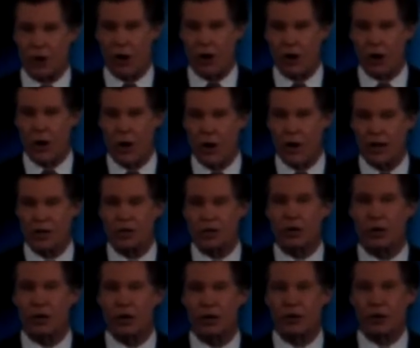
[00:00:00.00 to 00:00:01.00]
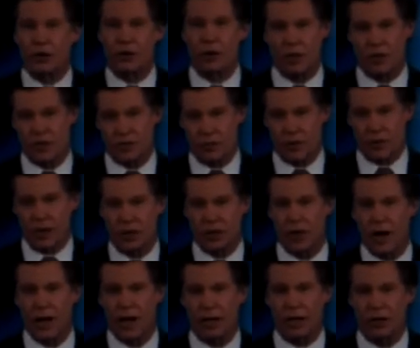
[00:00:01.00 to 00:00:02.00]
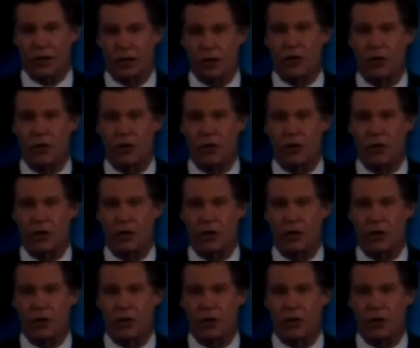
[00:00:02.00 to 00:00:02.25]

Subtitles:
are going door to door this morning trying to learn